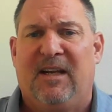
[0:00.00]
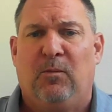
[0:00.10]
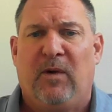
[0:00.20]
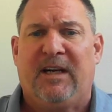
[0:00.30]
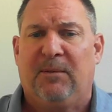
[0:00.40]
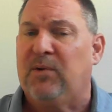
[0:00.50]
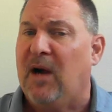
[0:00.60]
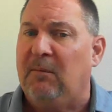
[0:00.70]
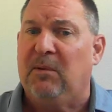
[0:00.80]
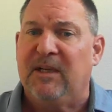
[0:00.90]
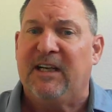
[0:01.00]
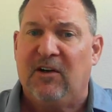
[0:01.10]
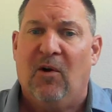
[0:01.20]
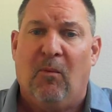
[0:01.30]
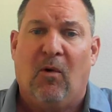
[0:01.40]
we could probably
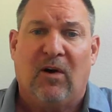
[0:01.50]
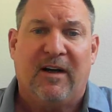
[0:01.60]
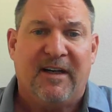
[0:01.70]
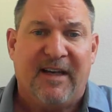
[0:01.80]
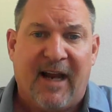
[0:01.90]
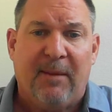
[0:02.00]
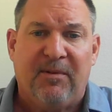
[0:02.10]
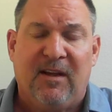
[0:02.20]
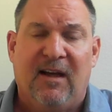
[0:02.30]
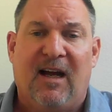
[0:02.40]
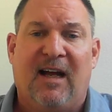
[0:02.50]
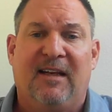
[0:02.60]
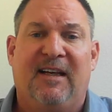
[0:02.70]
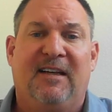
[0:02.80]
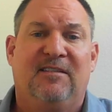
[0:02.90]
go more in depth on
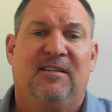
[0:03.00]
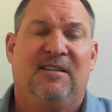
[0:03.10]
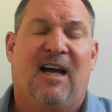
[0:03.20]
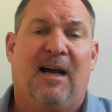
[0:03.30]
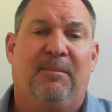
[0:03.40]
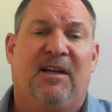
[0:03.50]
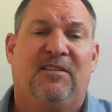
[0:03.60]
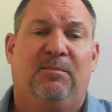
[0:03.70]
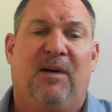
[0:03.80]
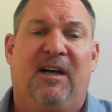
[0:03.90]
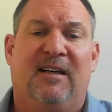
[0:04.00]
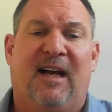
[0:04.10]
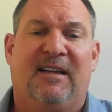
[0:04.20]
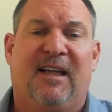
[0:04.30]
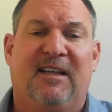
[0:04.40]
these topics, but I
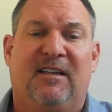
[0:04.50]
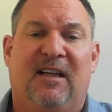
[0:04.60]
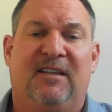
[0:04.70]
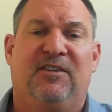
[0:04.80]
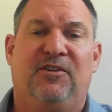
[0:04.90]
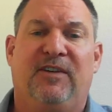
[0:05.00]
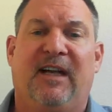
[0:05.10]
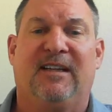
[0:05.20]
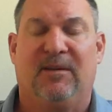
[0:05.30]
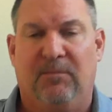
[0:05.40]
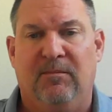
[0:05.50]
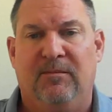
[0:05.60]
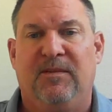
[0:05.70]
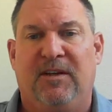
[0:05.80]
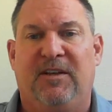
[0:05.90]
think that you get
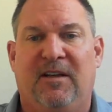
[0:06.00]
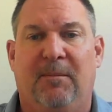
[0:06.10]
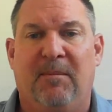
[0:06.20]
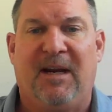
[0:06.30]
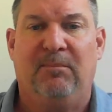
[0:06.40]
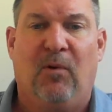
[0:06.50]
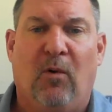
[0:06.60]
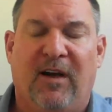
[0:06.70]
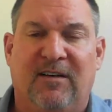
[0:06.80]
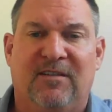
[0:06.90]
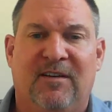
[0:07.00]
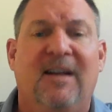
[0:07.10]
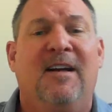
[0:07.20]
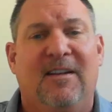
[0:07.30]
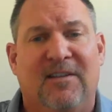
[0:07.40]
the main points.
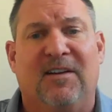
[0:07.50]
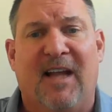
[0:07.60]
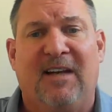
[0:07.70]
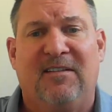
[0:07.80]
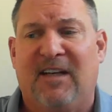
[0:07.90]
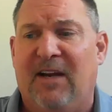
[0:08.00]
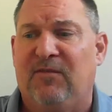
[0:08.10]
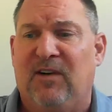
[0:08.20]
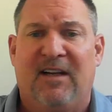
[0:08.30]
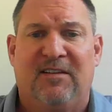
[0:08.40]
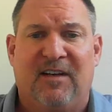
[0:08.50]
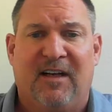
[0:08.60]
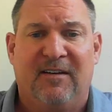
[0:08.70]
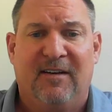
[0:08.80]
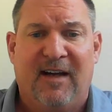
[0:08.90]
So thanks again for listening.
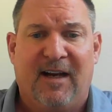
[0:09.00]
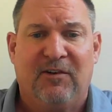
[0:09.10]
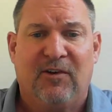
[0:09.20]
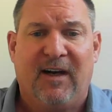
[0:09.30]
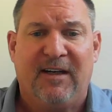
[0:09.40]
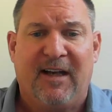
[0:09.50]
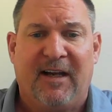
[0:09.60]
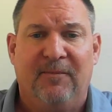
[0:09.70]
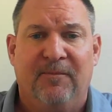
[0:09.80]
Have a great day.